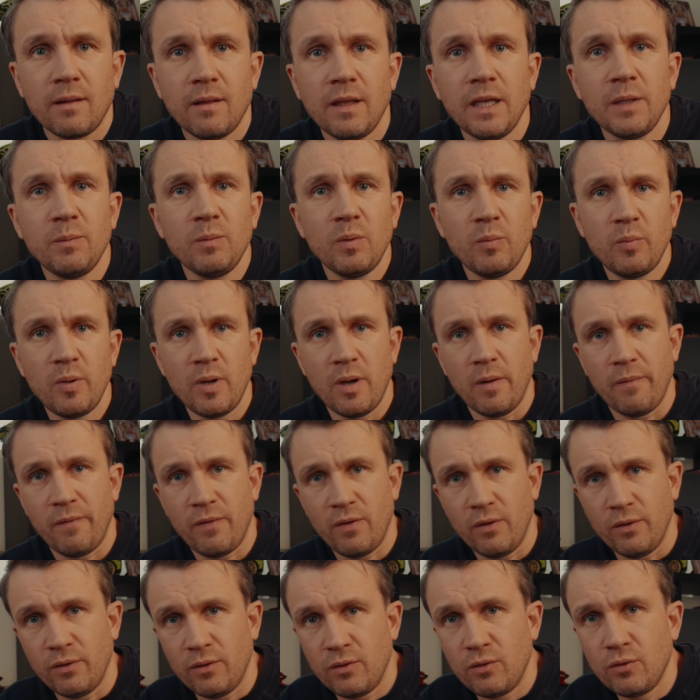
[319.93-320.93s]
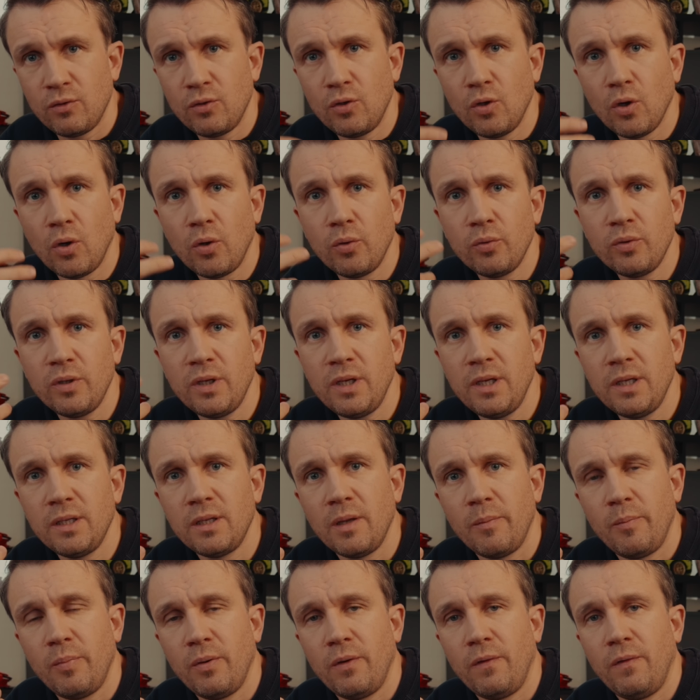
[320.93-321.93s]
Let me be upfront. You don't
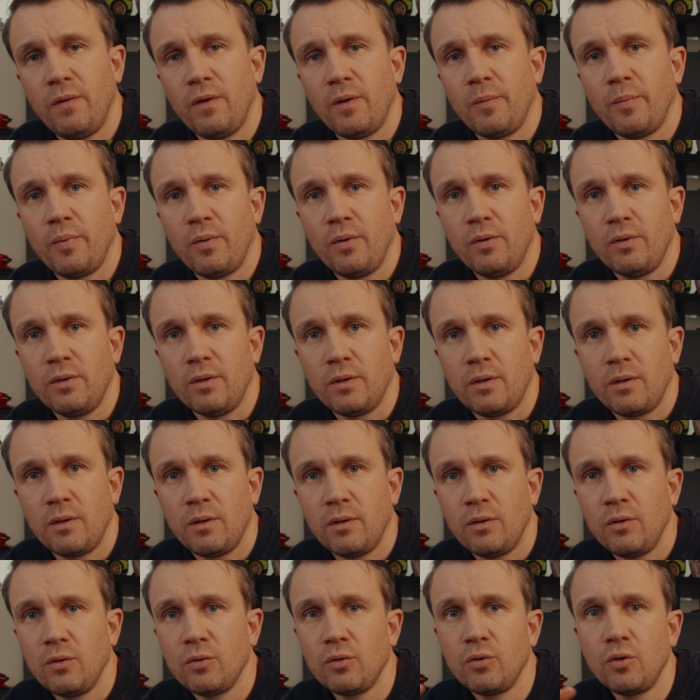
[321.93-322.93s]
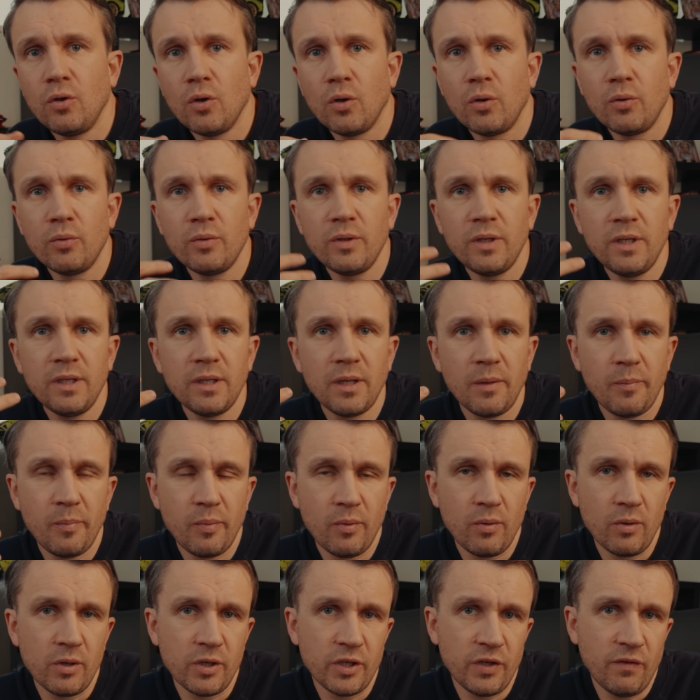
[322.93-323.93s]
need a perfect product. You don't need a
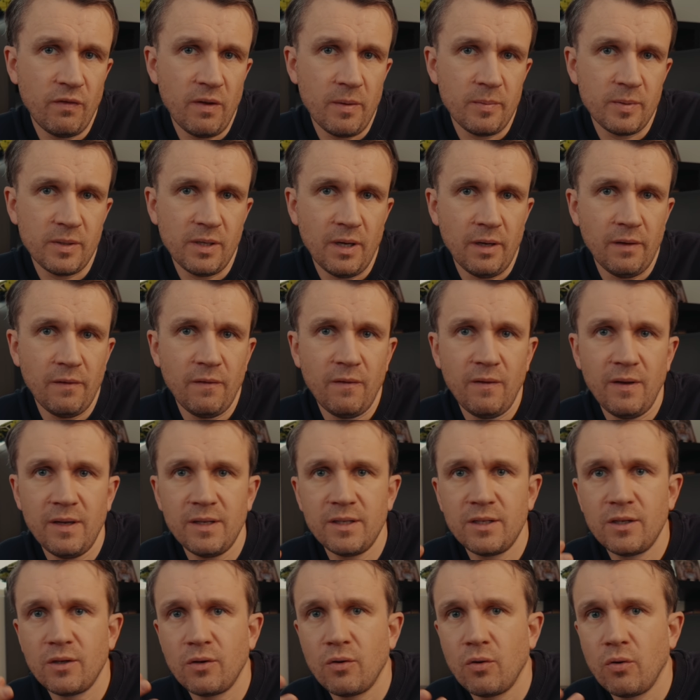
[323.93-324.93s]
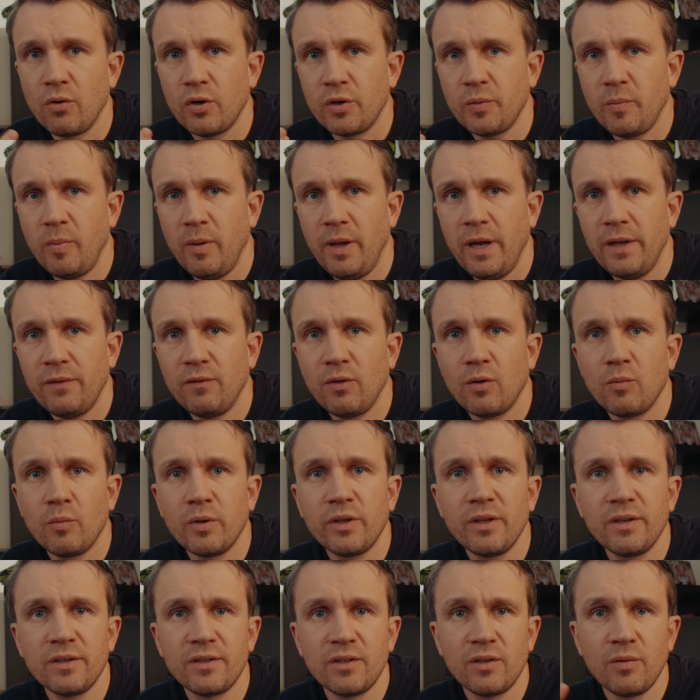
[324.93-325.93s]
polished website, fancy course
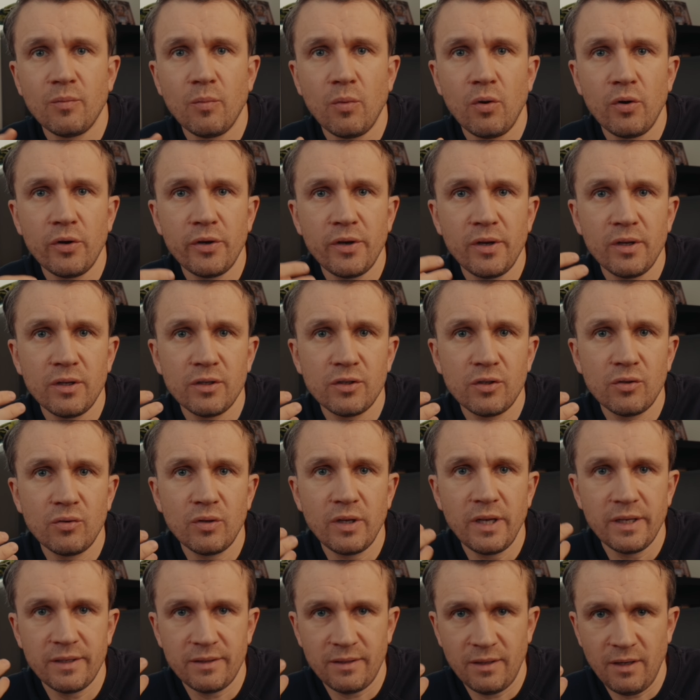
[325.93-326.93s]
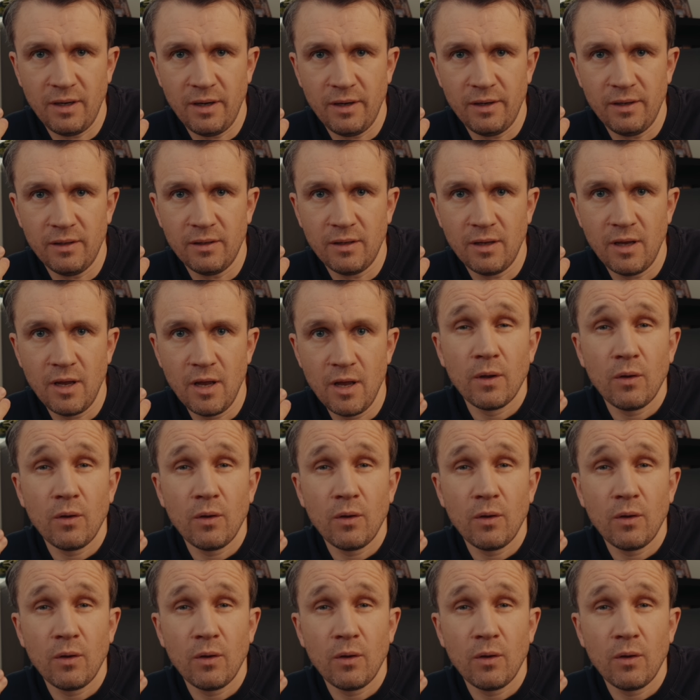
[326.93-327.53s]
platform, or testimonials to get started.